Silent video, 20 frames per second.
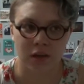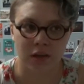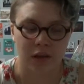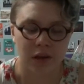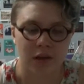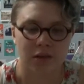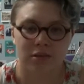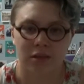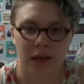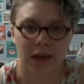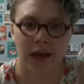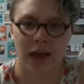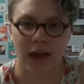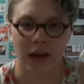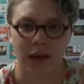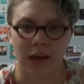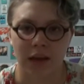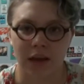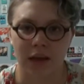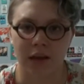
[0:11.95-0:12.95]
it's like
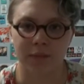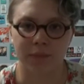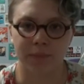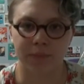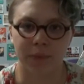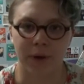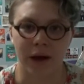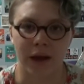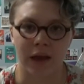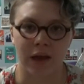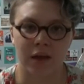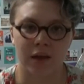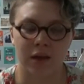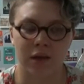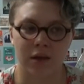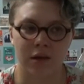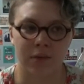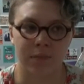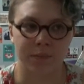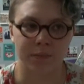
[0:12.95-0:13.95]
edited, but
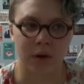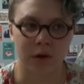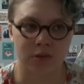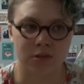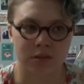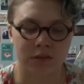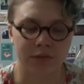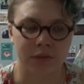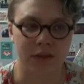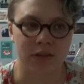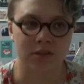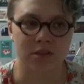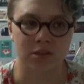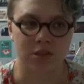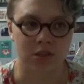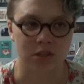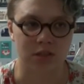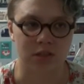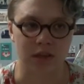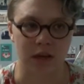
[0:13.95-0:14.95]
most of this is
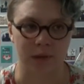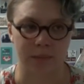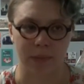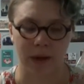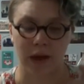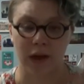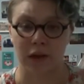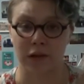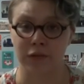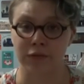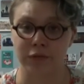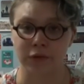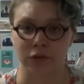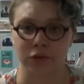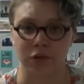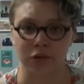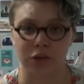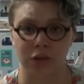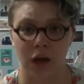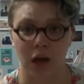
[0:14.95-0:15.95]
just like my
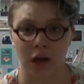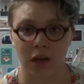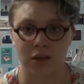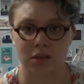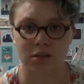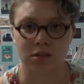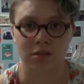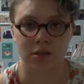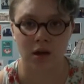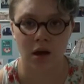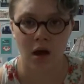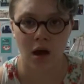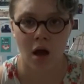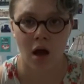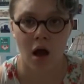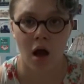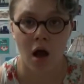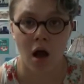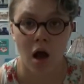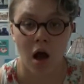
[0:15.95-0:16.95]
unfiltered thoughts
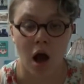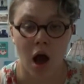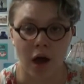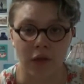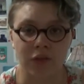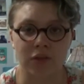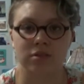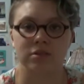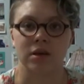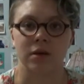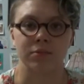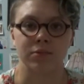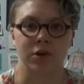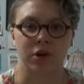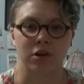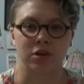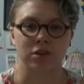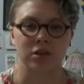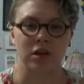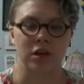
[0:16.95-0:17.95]
on the
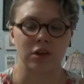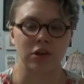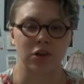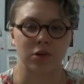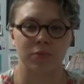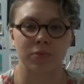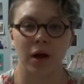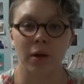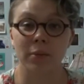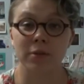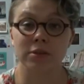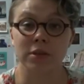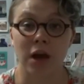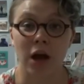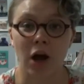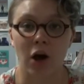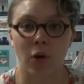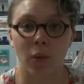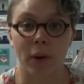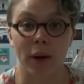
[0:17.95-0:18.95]
subject, and you can probably
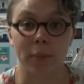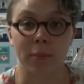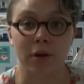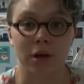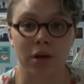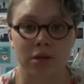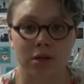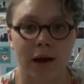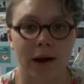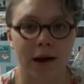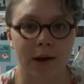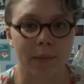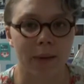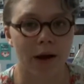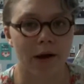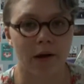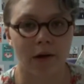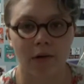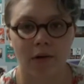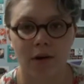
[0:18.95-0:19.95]
tell what I'm going to talk
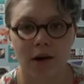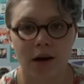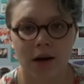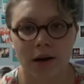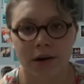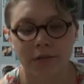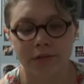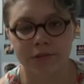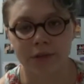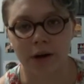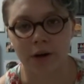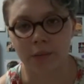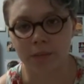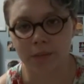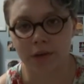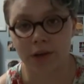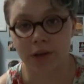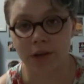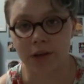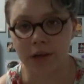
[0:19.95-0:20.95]
about from
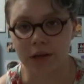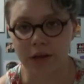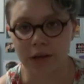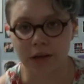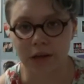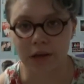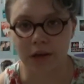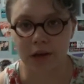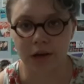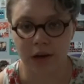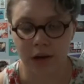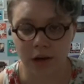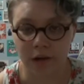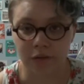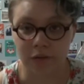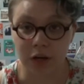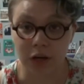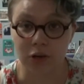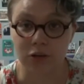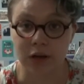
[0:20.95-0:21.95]
the
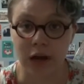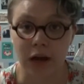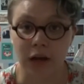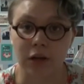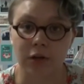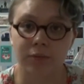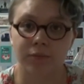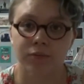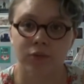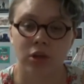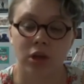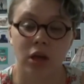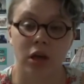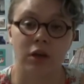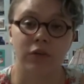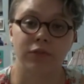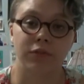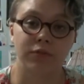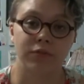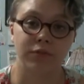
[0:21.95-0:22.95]
video title
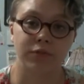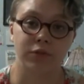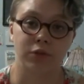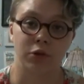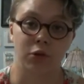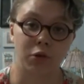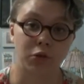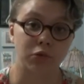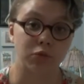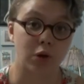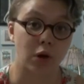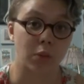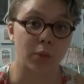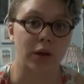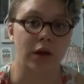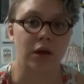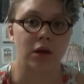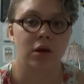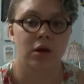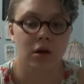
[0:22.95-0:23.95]
if you know
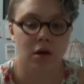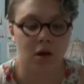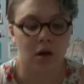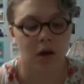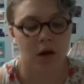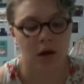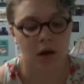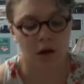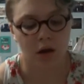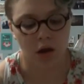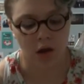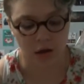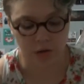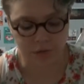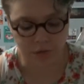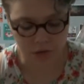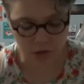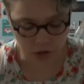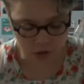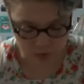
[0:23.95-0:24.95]
me. And if
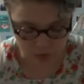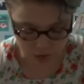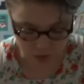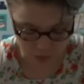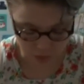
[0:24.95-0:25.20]
you don't know